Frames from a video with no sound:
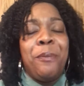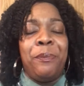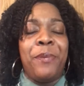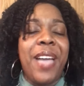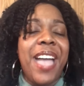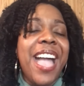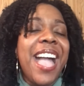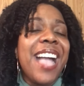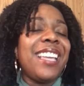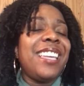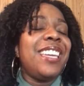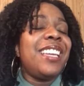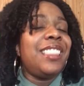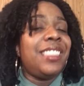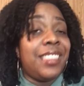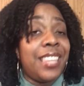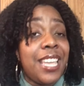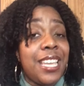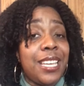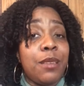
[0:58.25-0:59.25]
Back here
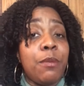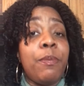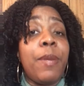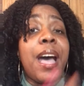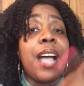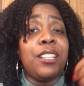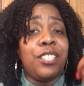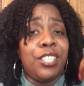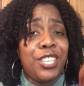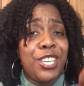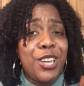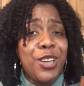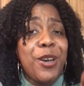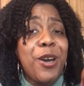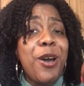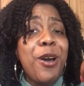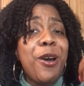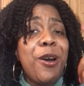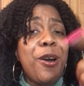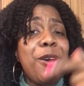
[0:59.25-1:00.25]
thinking about
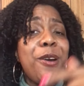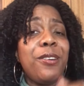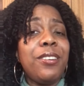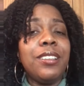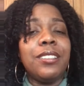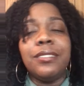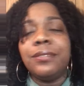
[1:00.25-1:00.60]
you.